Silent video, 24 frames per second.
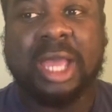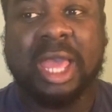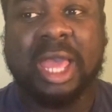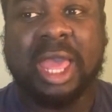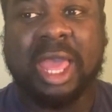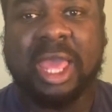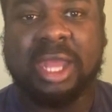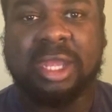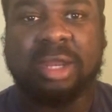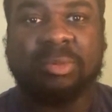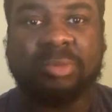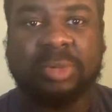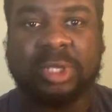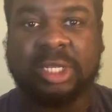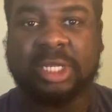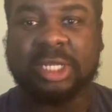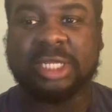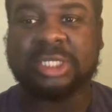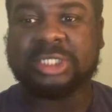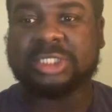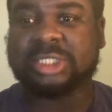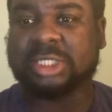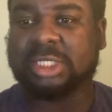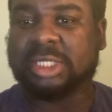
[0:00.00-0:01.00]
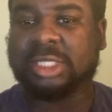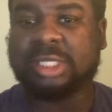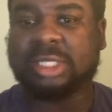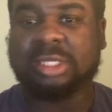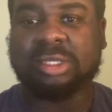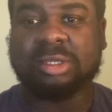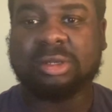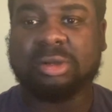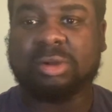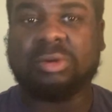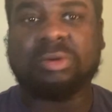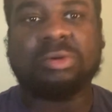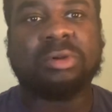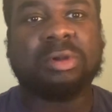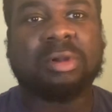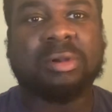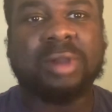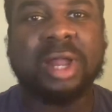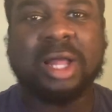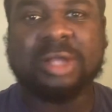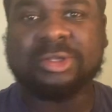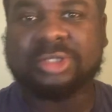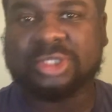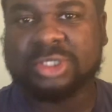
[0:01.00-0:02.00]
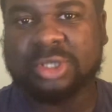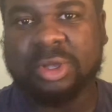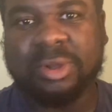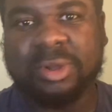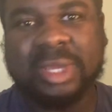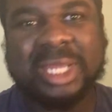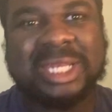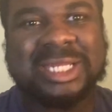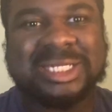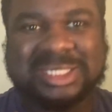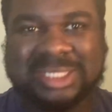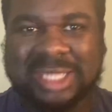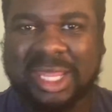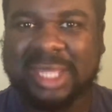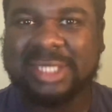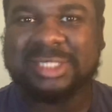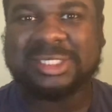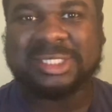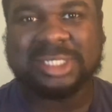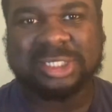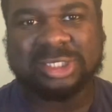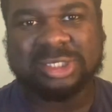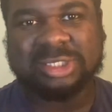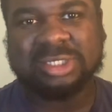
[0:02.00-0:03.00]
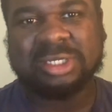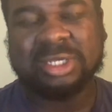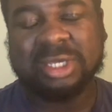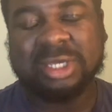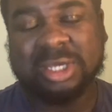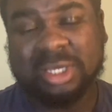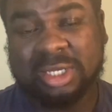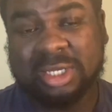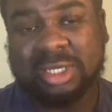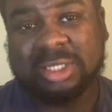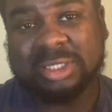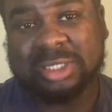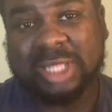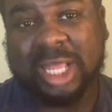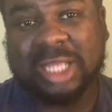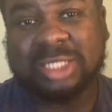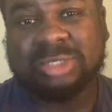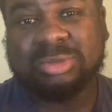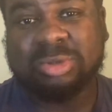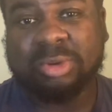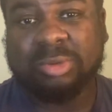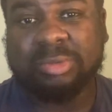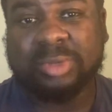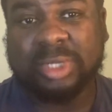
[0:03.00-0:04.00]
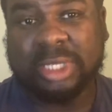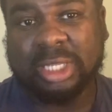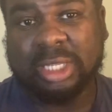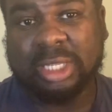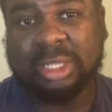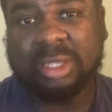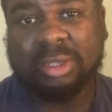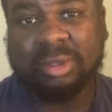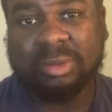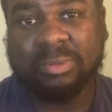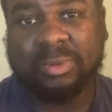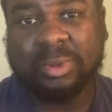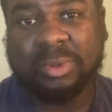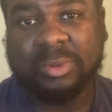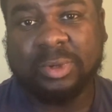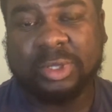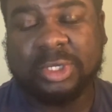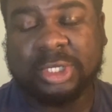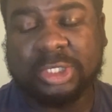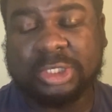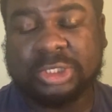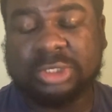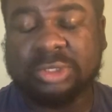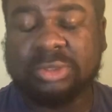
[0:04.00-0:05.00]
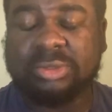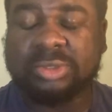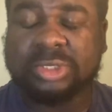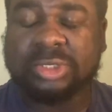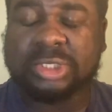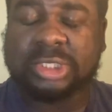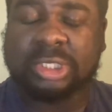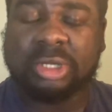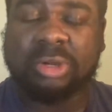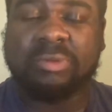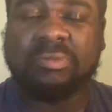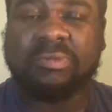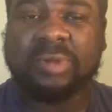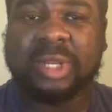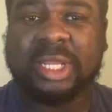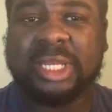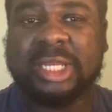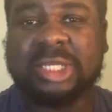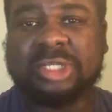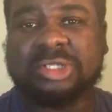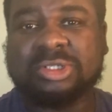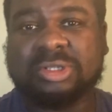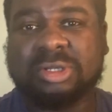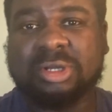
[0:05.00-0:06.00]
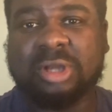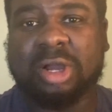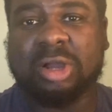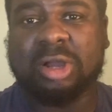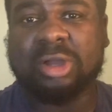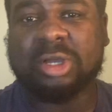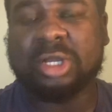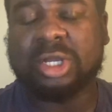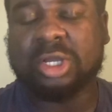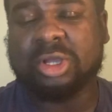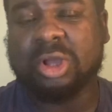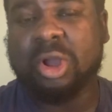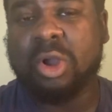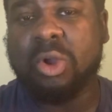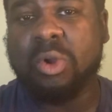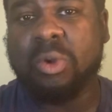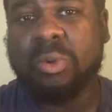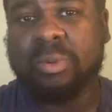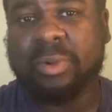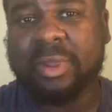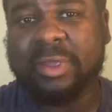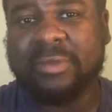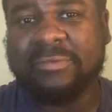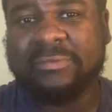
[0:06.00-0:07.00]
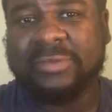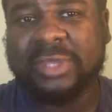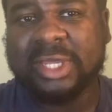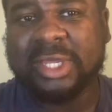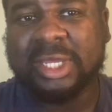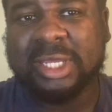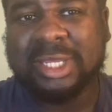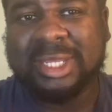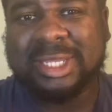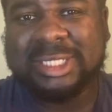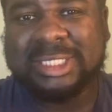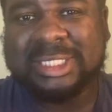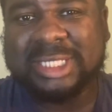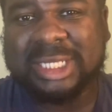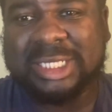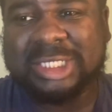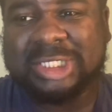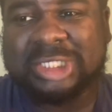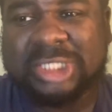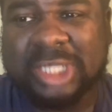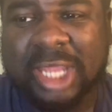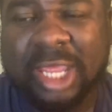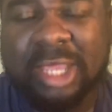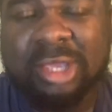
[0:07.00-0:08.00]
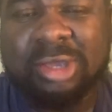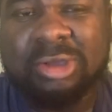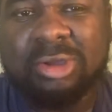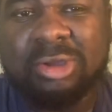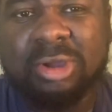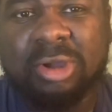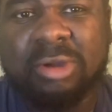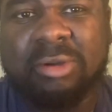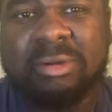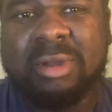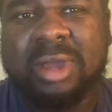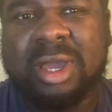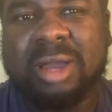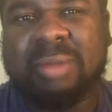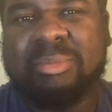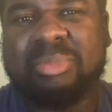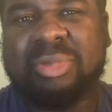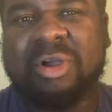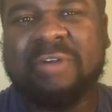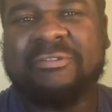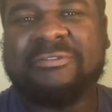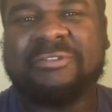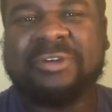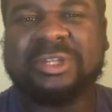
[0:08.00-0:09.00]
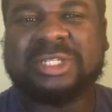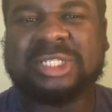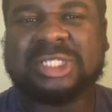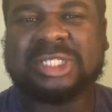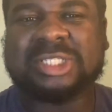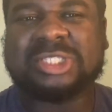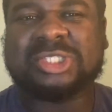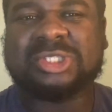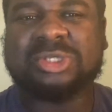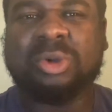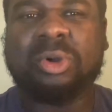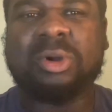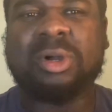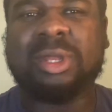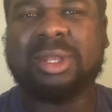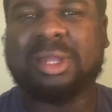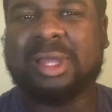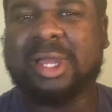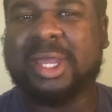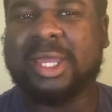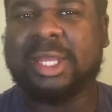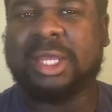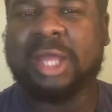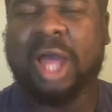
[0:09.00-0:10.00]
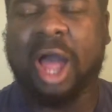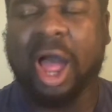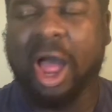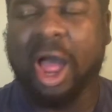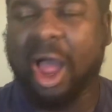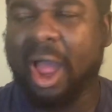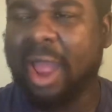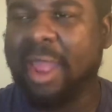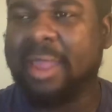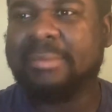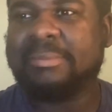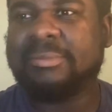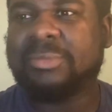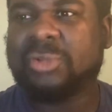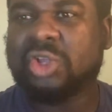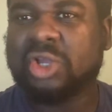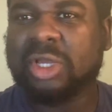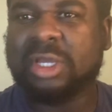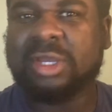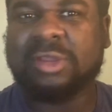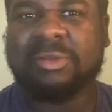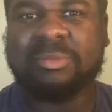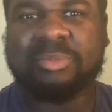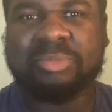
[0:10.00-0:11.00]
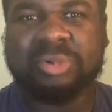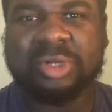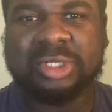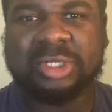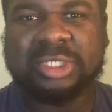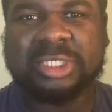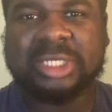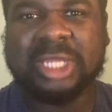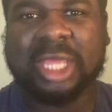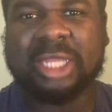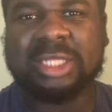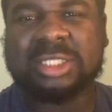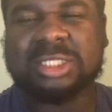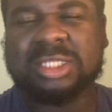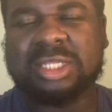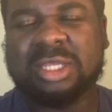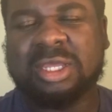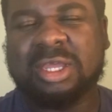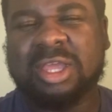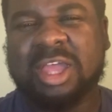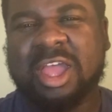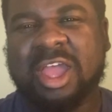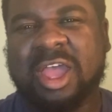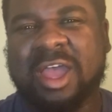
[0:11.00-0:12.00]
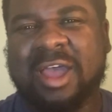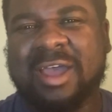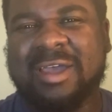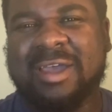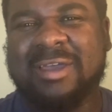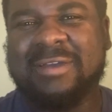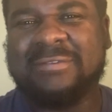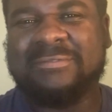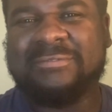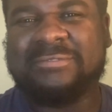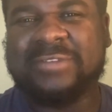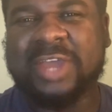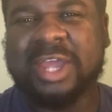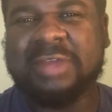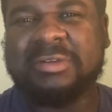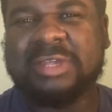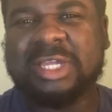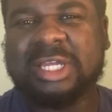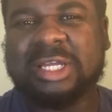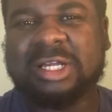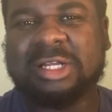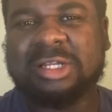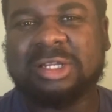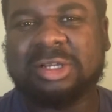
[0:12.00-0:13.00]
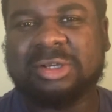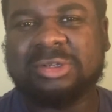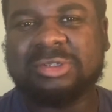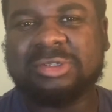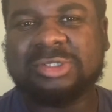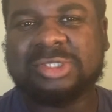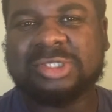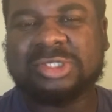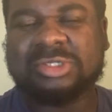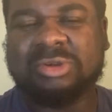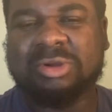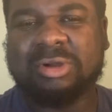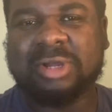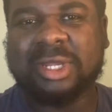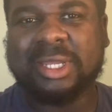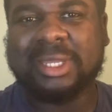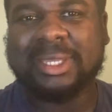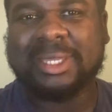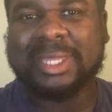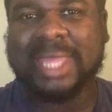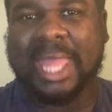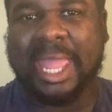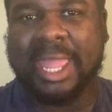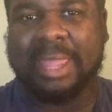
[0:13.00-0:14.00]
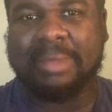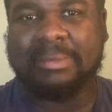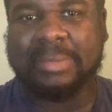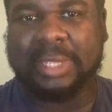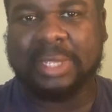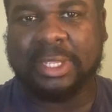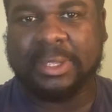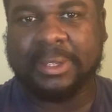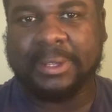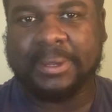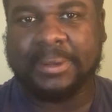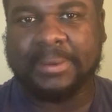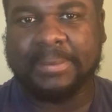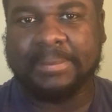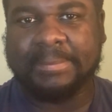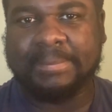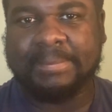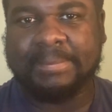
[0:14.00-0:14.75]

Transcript: And then we literally all around. So in a sense, that's what we want to do. So really and truly, I'm going to go with Zinchenko. But for the scoreline, I'm going to predict a very close scoring game here.